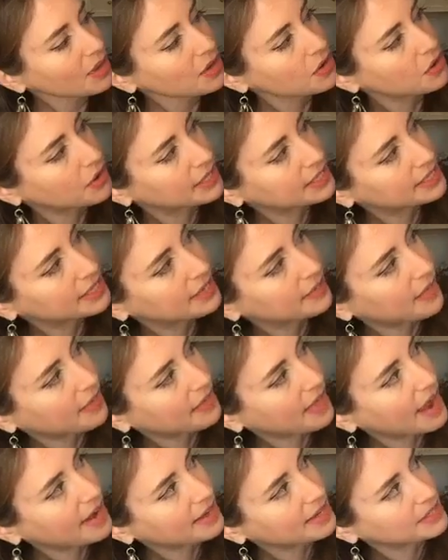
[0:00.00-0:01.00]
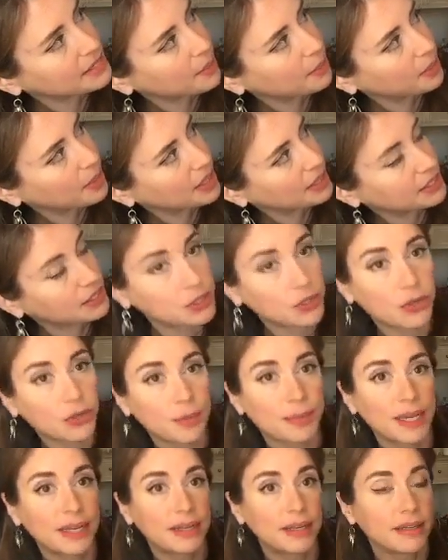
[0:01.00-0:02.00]
you can see that that is a big
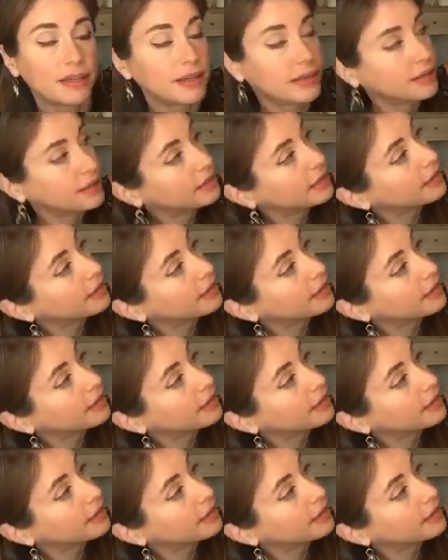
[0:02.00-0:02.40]
determining